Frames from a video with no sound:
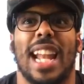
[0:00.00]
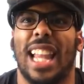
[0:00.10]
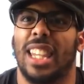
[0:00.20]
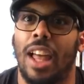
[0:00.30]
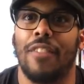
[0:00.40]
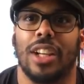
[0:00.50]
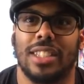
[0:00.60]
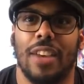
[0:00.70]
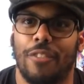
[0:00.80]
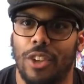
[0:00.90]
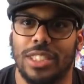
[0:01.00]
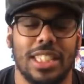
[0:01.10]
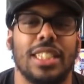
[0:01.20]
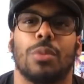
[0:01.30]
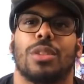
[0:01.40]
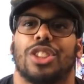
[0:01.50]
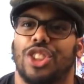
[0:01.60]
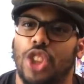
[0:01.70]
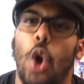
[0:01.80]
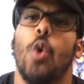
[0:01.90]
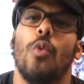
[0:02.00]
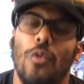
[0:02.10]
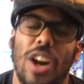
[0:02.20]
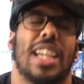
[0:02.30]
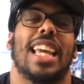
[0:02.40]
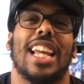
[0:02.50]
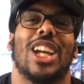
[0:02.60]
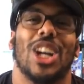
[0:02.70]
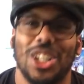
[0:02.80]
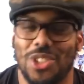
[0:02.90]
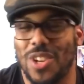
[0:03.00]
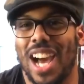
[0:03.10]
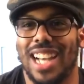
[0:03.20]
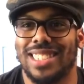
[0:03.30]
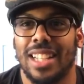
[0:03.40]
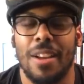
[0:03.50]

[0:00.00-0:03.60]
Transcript: and I love it because that first season was so fucking good, you guys.